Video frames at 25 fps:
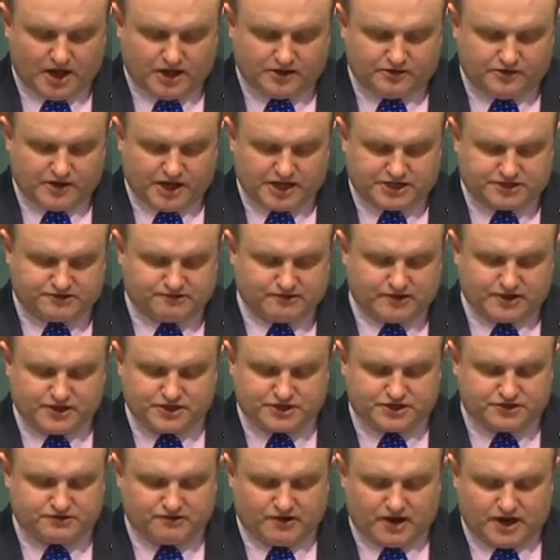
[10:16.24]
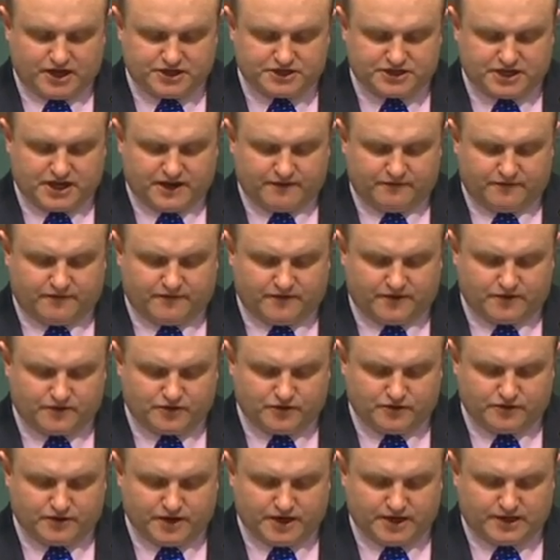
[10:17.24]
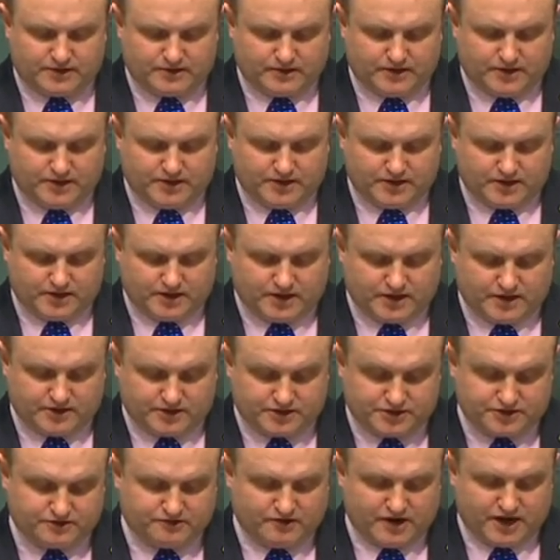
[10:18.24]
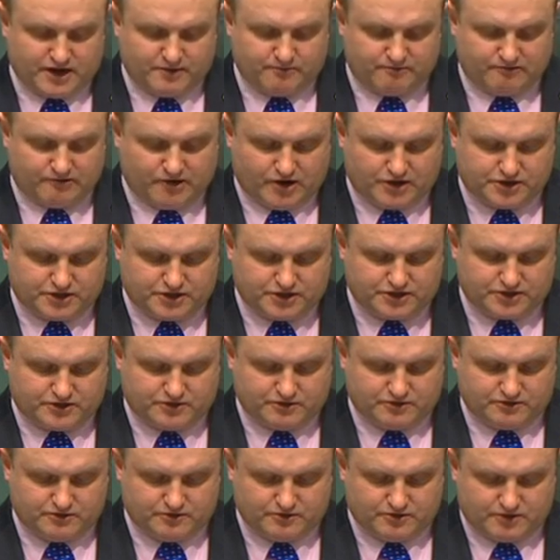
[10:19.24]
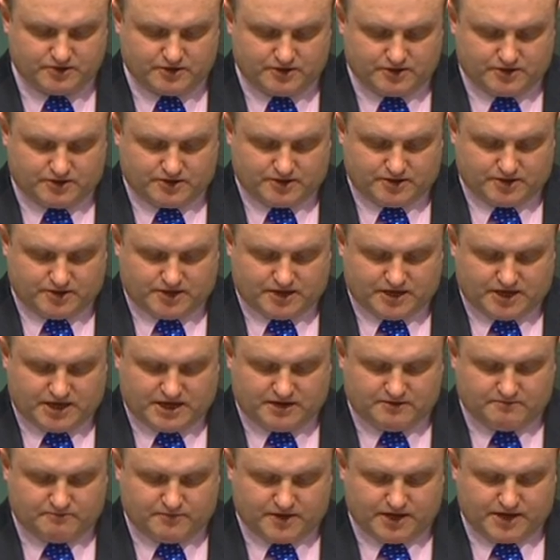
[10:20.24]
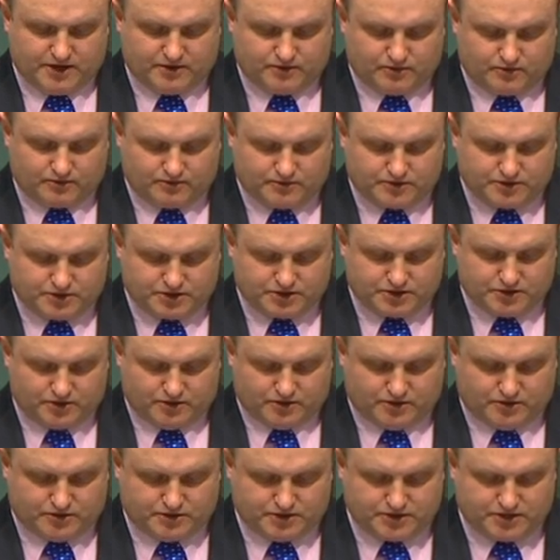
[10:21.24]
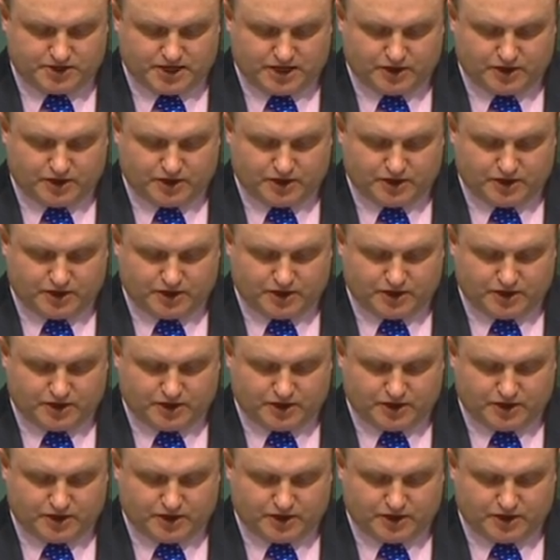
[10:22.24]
Naturally, Australians have uniquely an Australian approach to medical concerns.